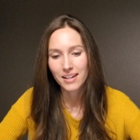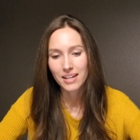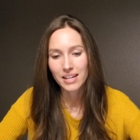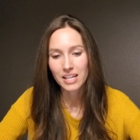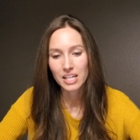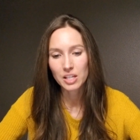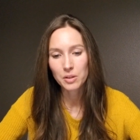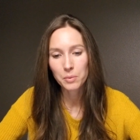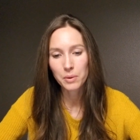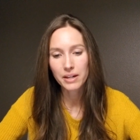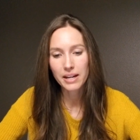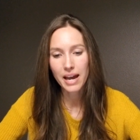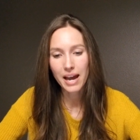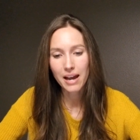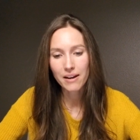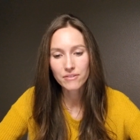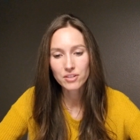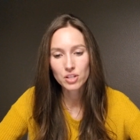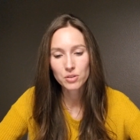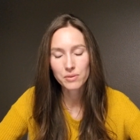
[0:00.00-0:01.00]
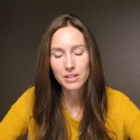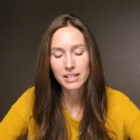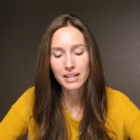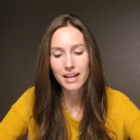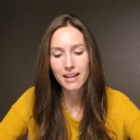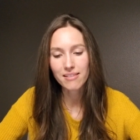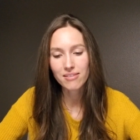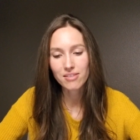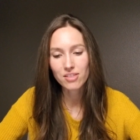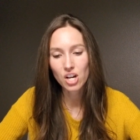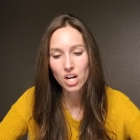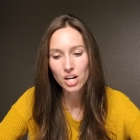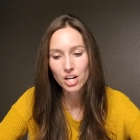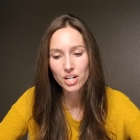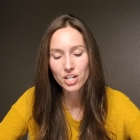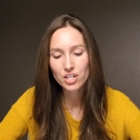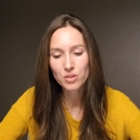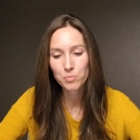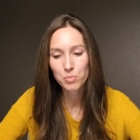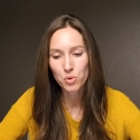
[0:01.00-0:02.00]
He would have to read a
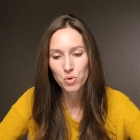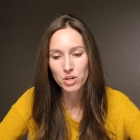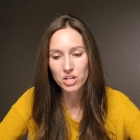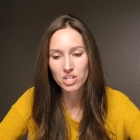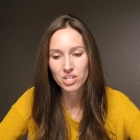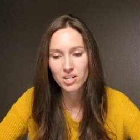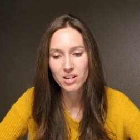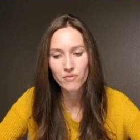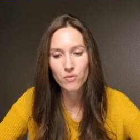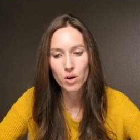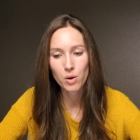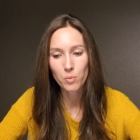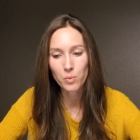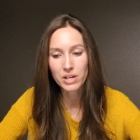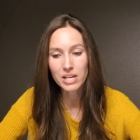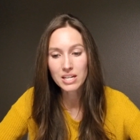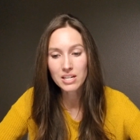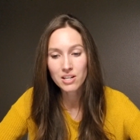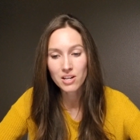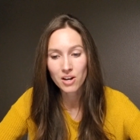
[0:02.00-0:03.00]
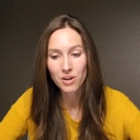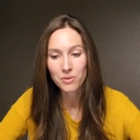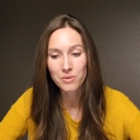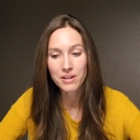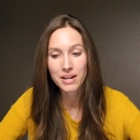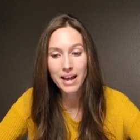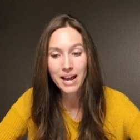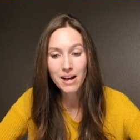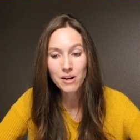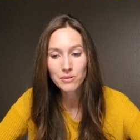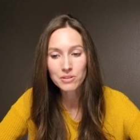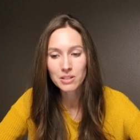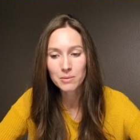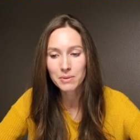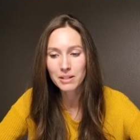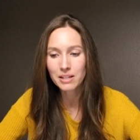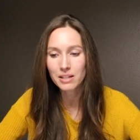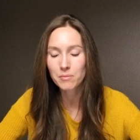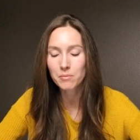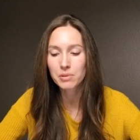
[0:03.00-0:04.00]
large portion of what we know now to
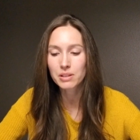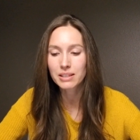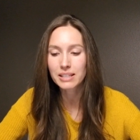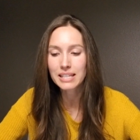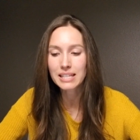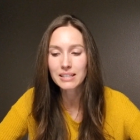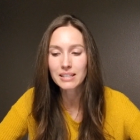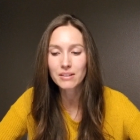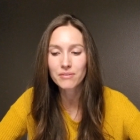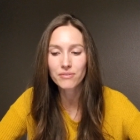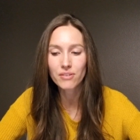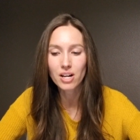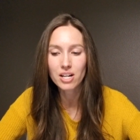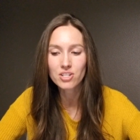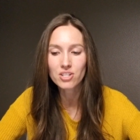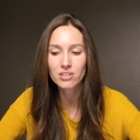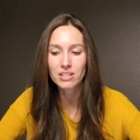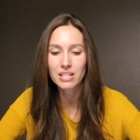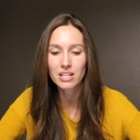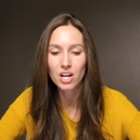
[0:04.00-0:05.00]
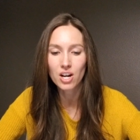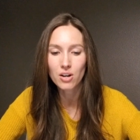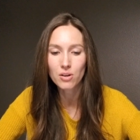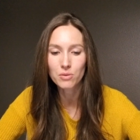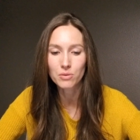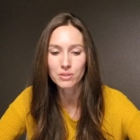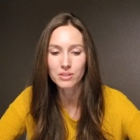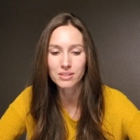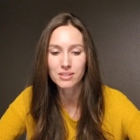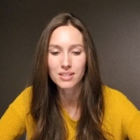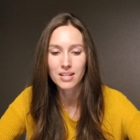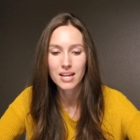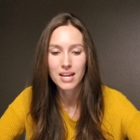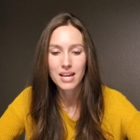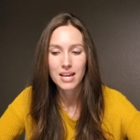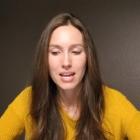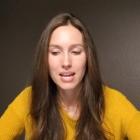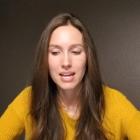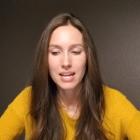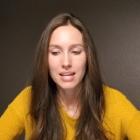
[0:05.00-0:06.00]
be a completely fraudulent hoax.
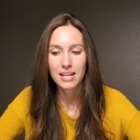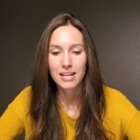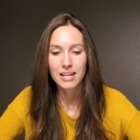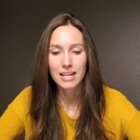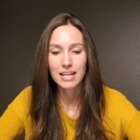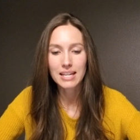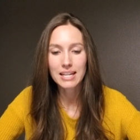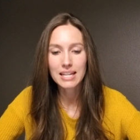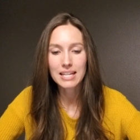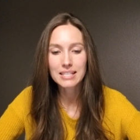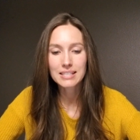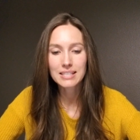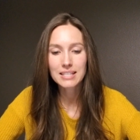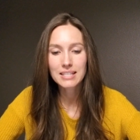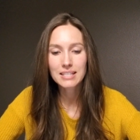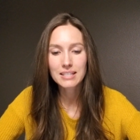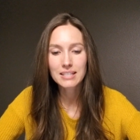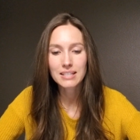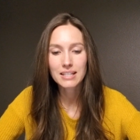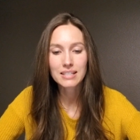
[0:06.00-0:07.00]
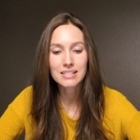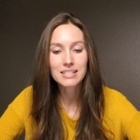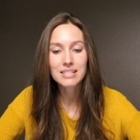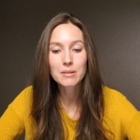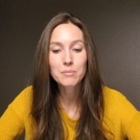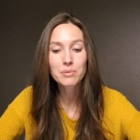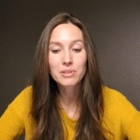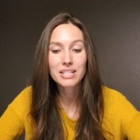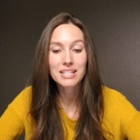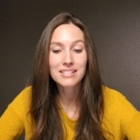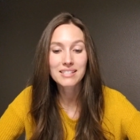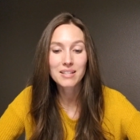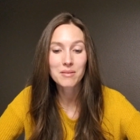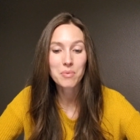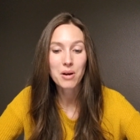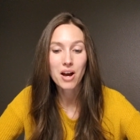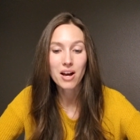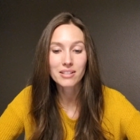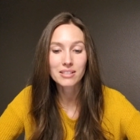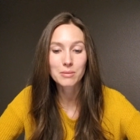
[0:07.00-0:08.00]
It simply isn't
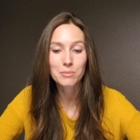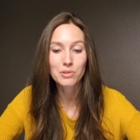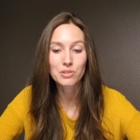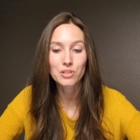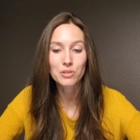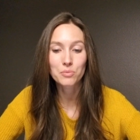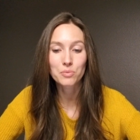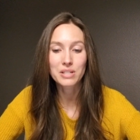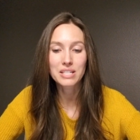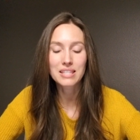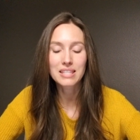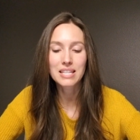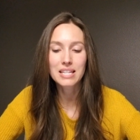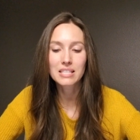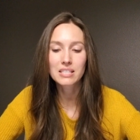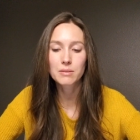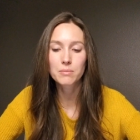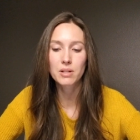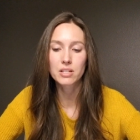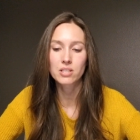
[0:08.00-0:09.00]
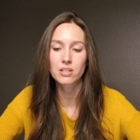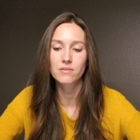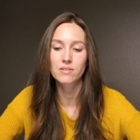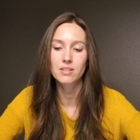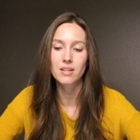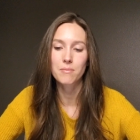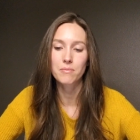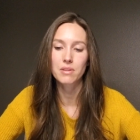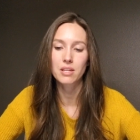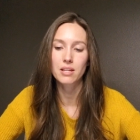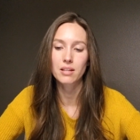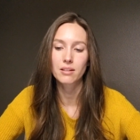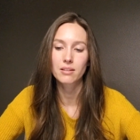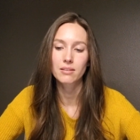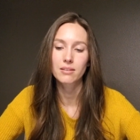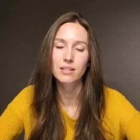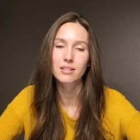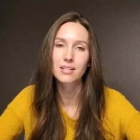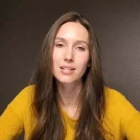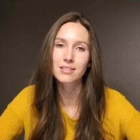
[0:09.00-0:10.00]
possible to read this much of something
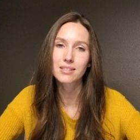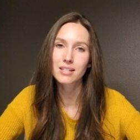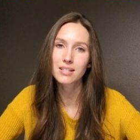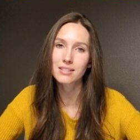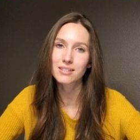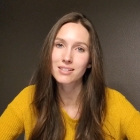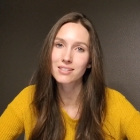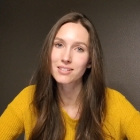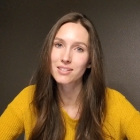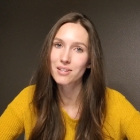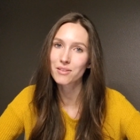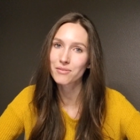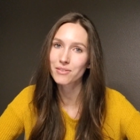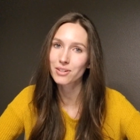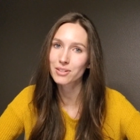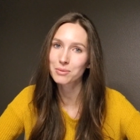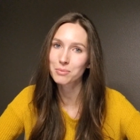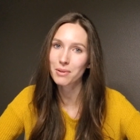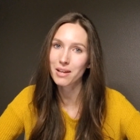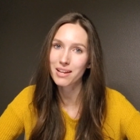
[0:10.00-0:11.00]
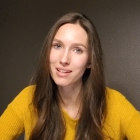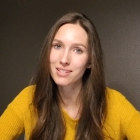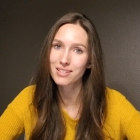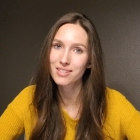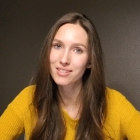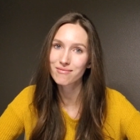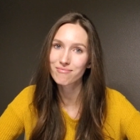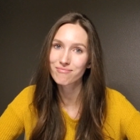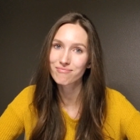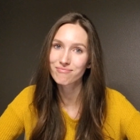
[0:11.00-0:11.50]
that doesn't exist in the first place.